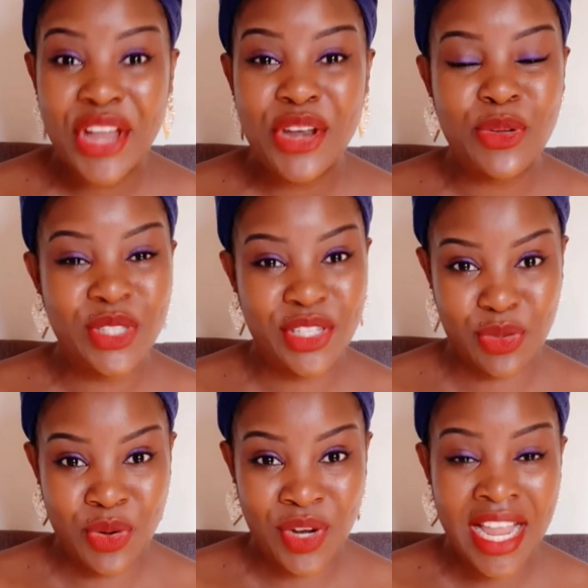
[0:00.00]
not
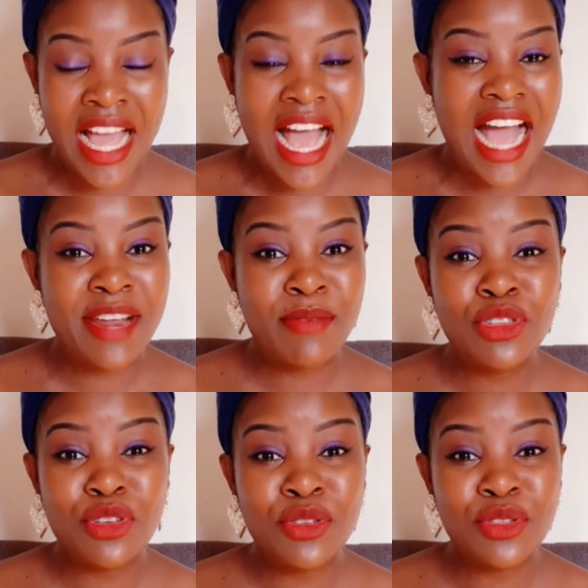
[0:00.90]
at all, and I'm
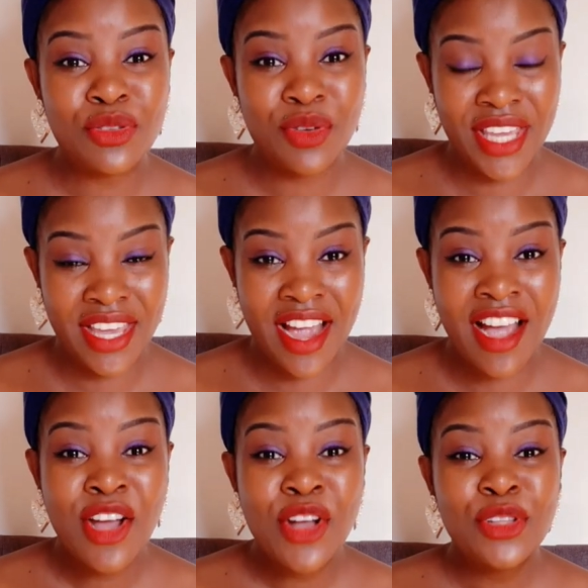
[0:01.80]
not also
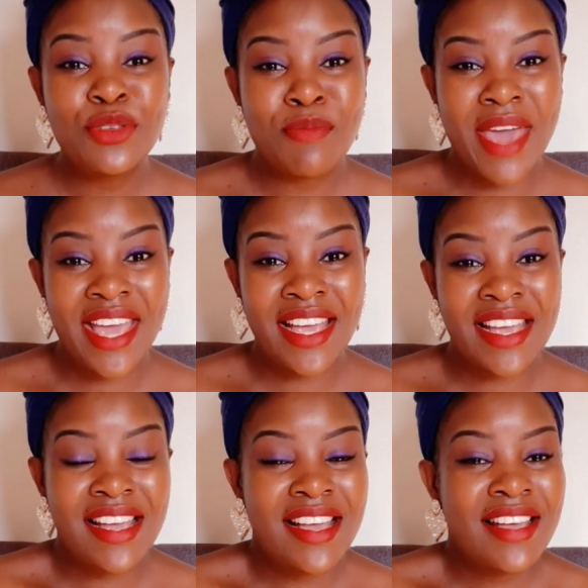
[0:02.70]
here to
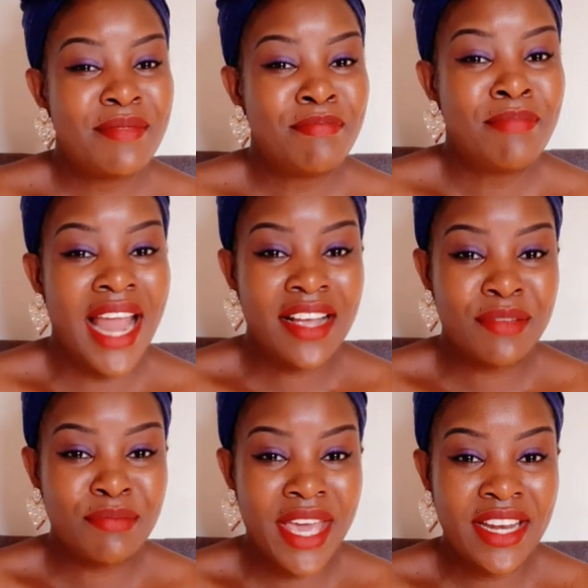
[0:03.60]
make
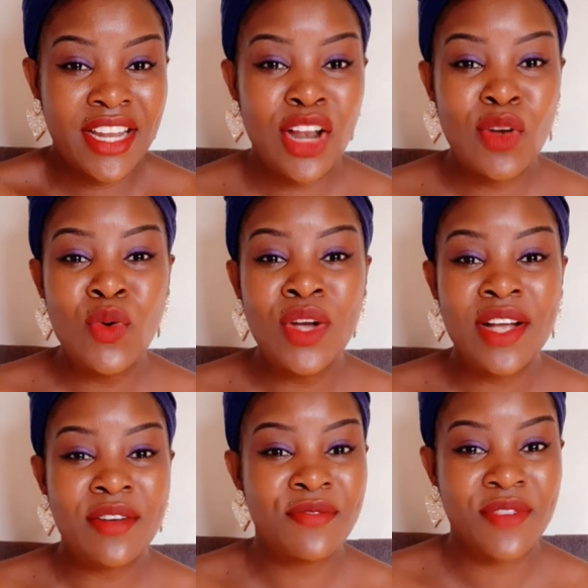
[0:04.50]
black men look
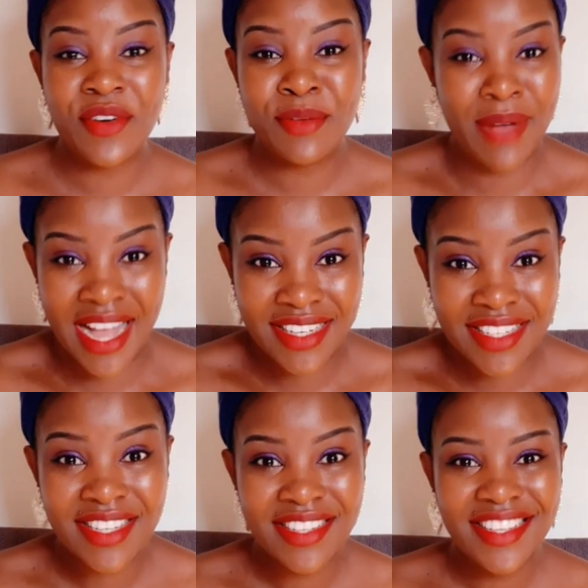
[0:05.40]
very bad